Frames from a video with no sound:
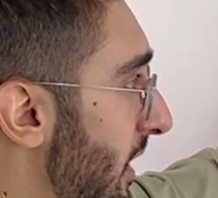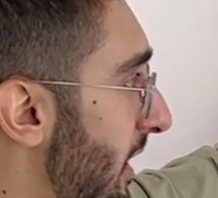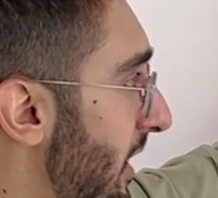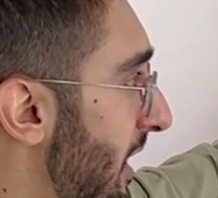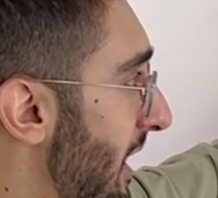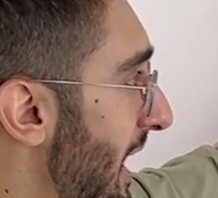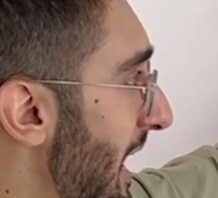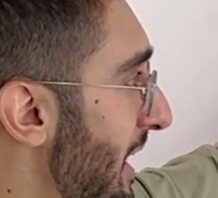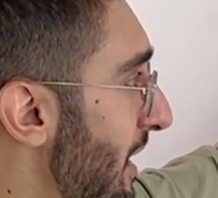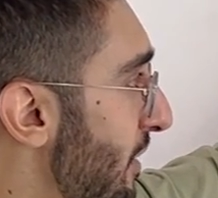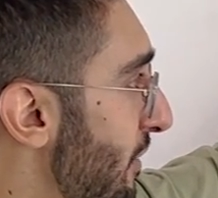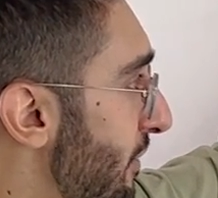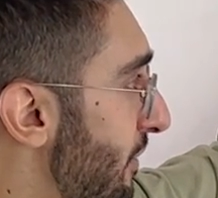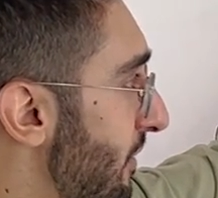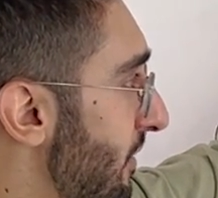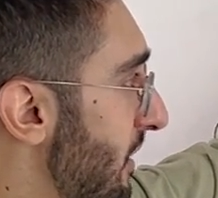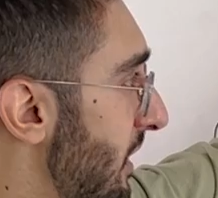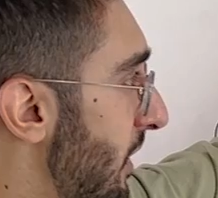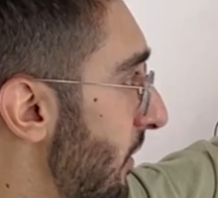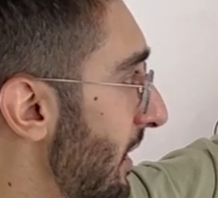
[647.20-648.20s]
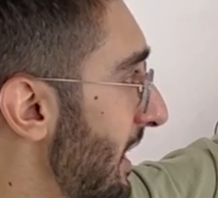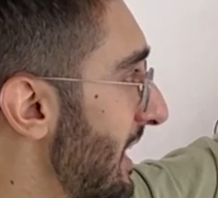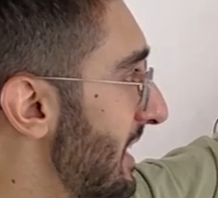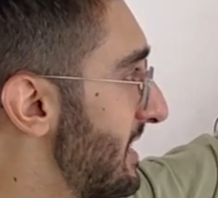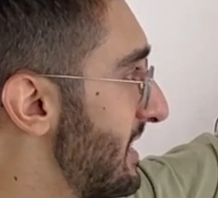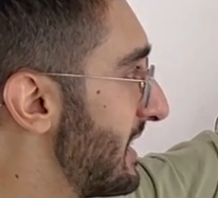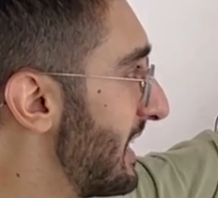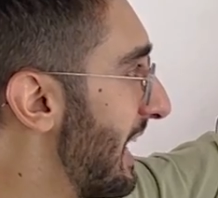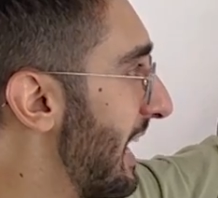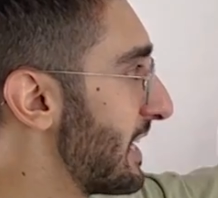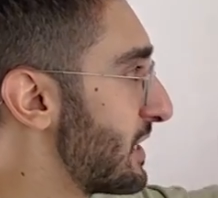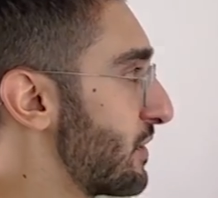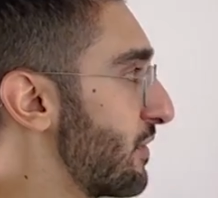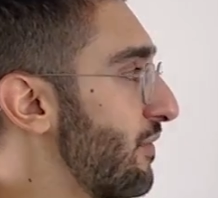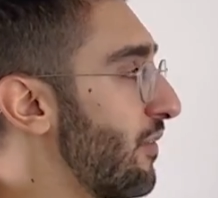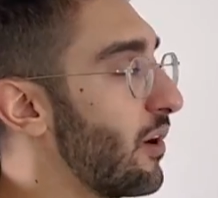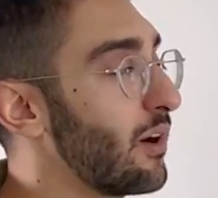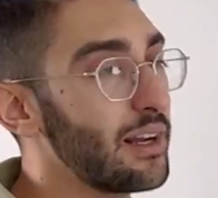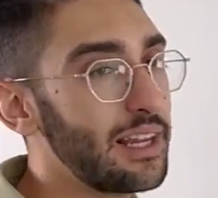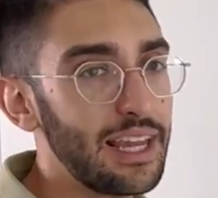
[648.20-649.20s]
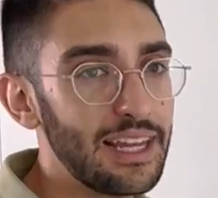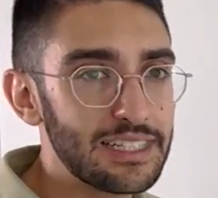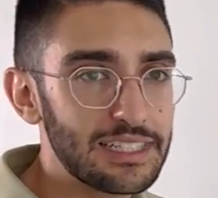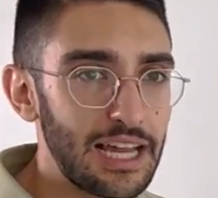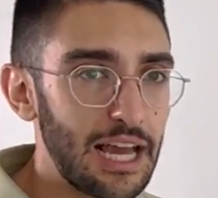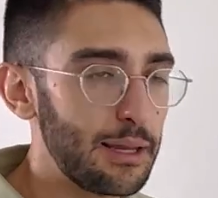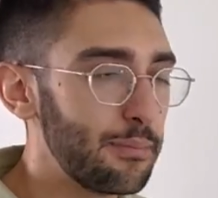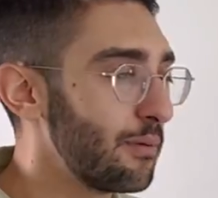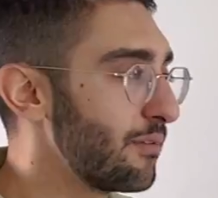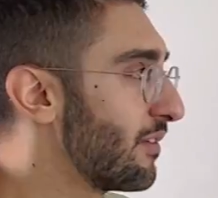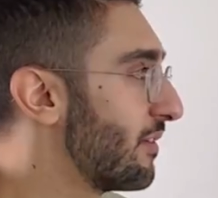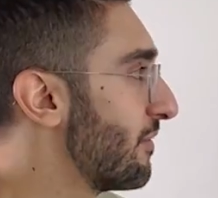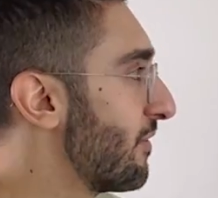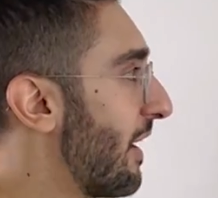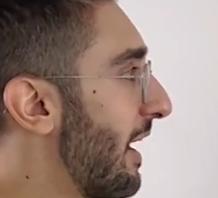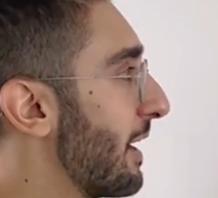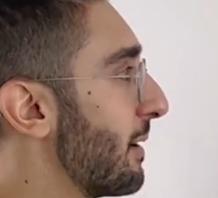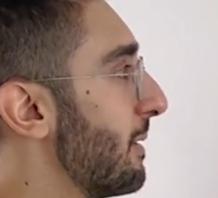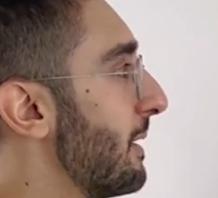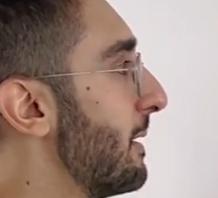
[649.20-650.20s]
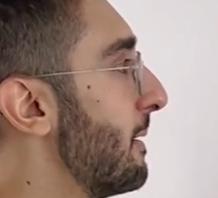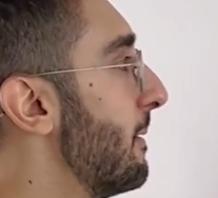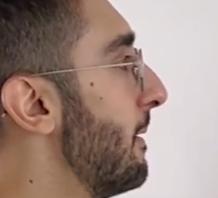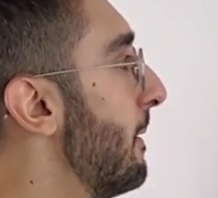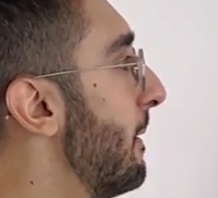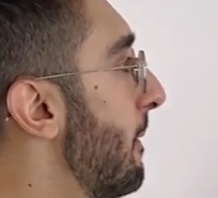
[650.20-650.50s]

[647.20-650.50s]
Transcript: on a native, you know, ECS Fargate type of environment.